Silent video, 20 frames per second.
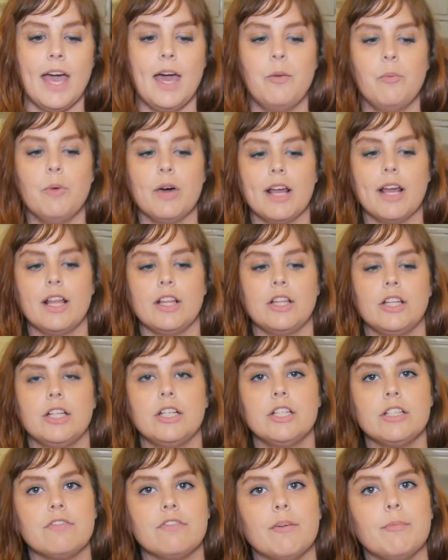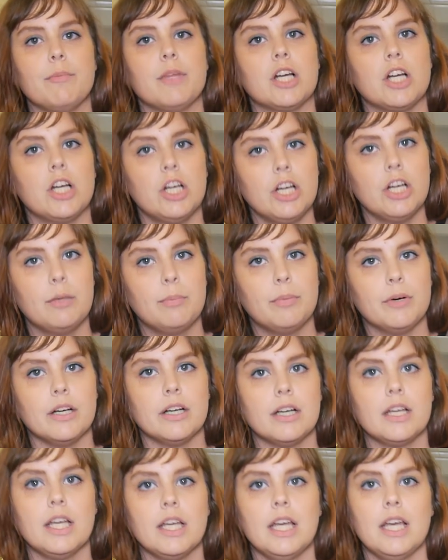And what I learned from the
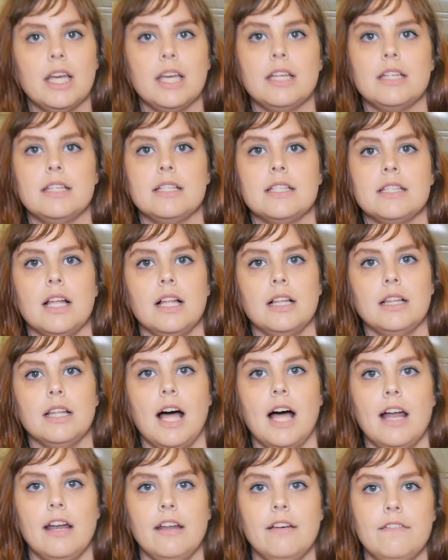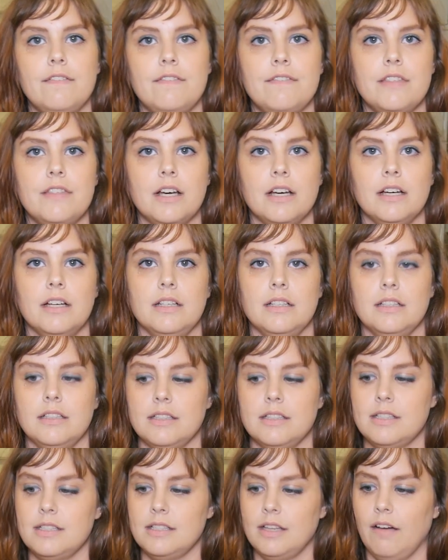cookbook is a lot of
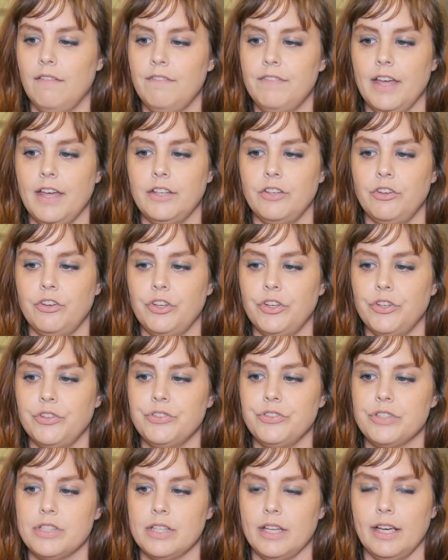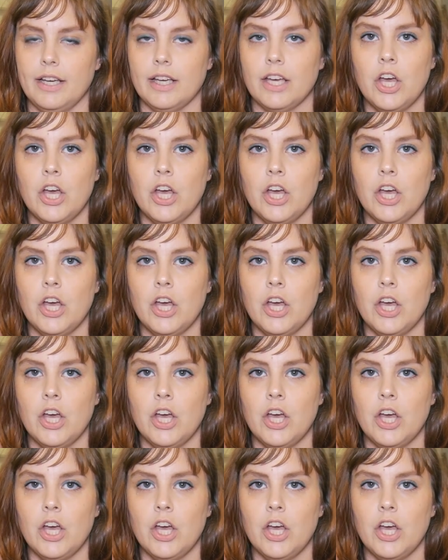the stuff that you use,